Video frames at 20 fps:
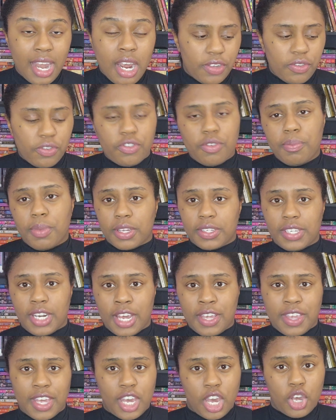These are some books that
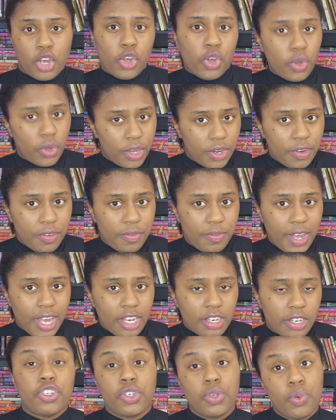I think could
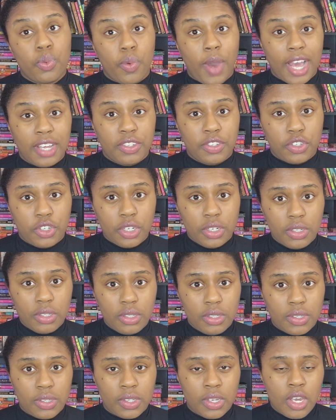fit. 2
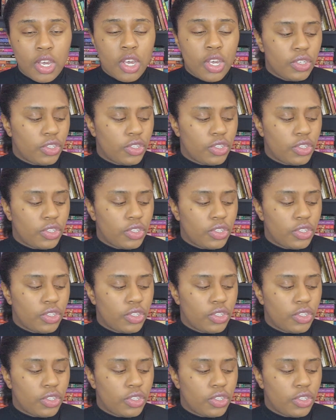westerns.